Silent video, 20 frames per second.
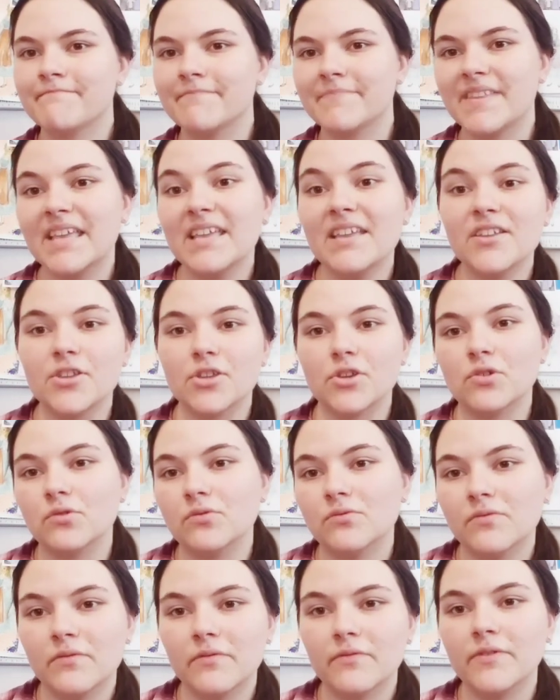thank
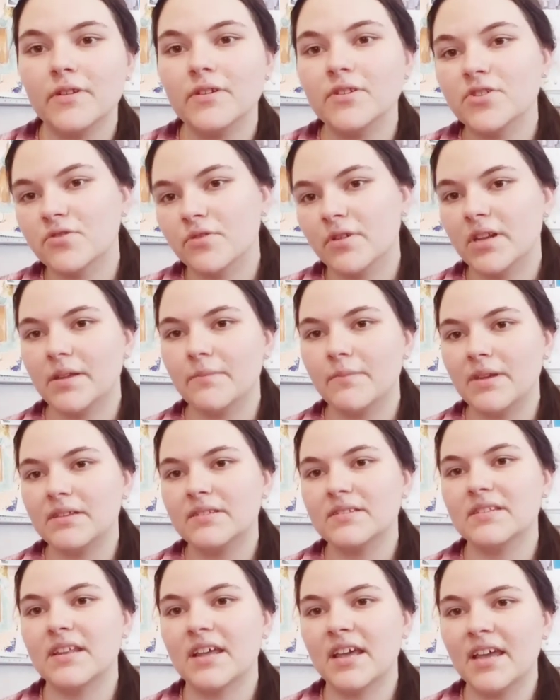you for joining me
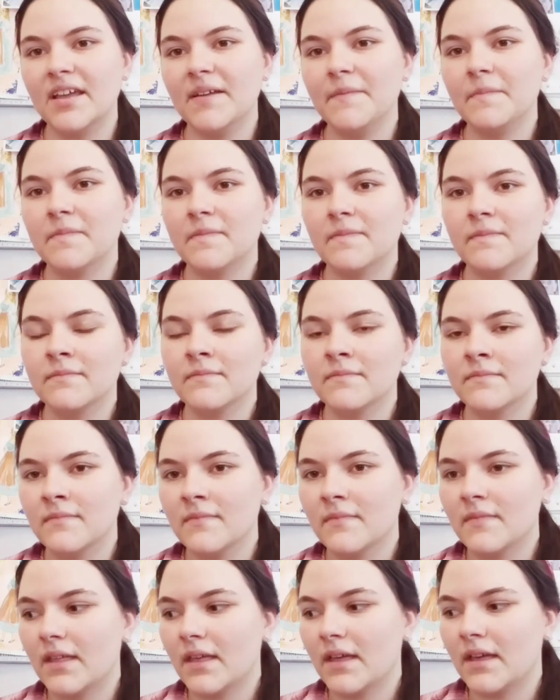today,
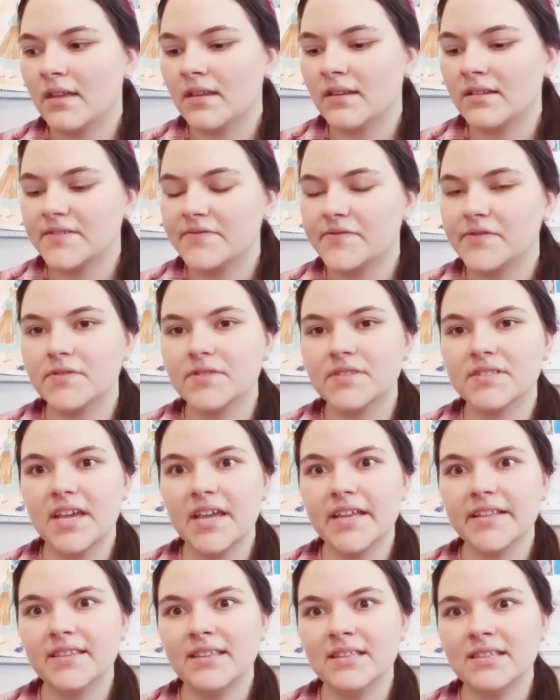and if you
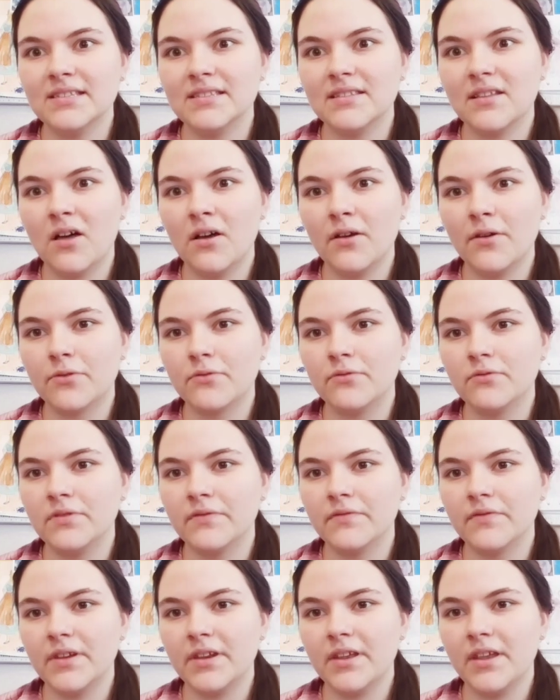stayed this long through the
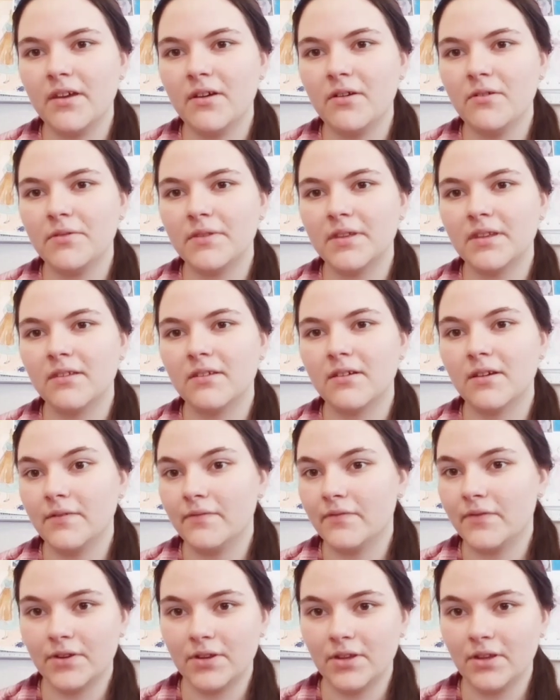video, then good
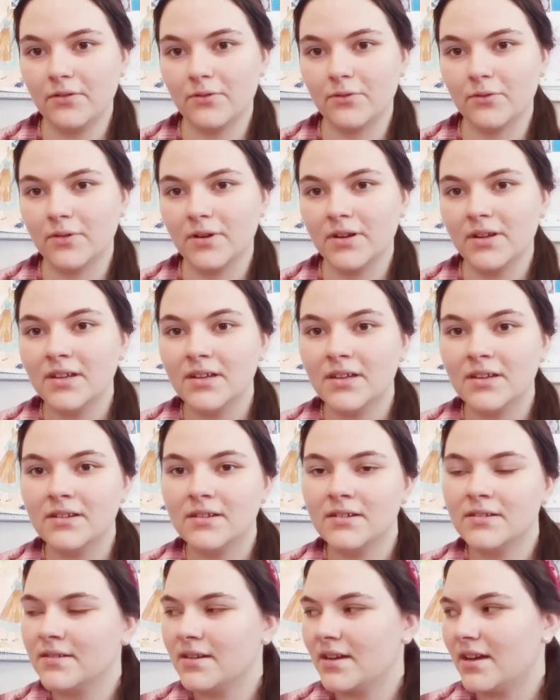for you.
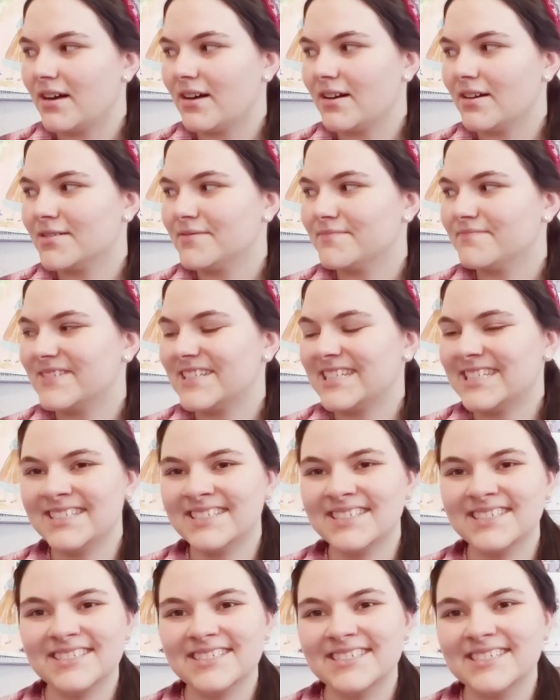
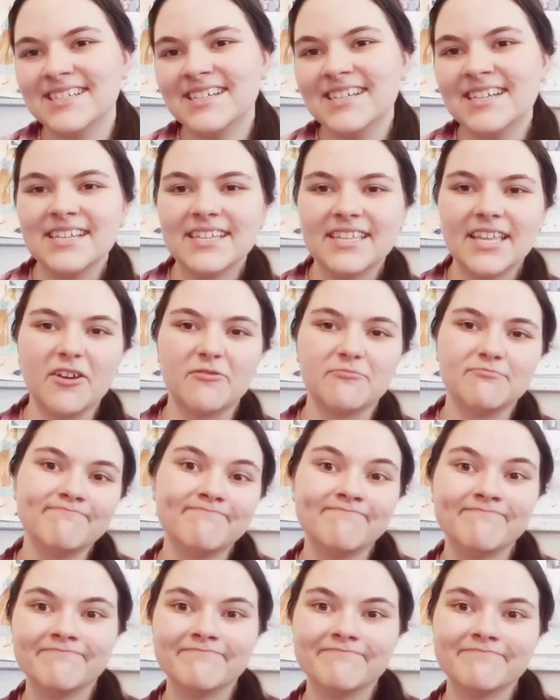Yeah,
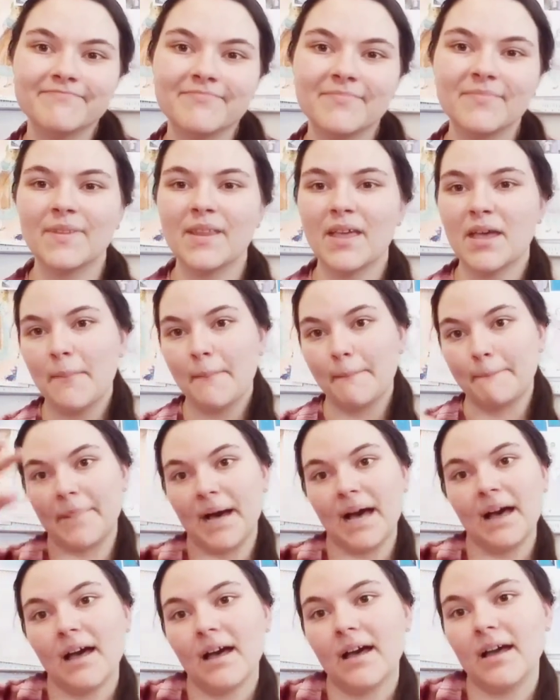
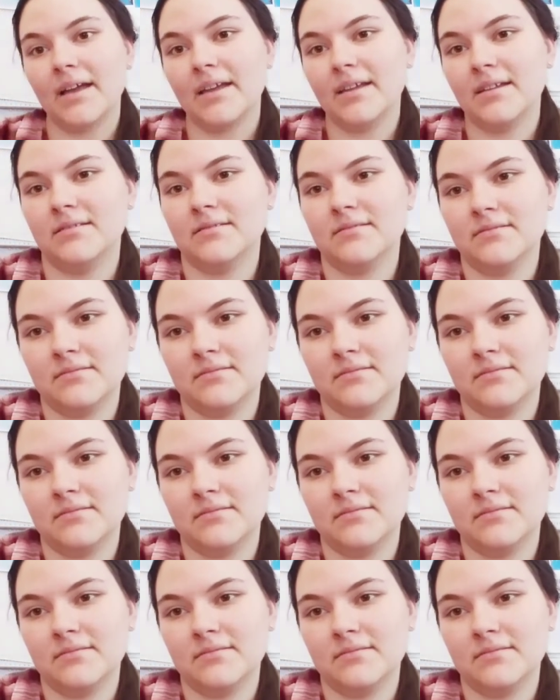bye.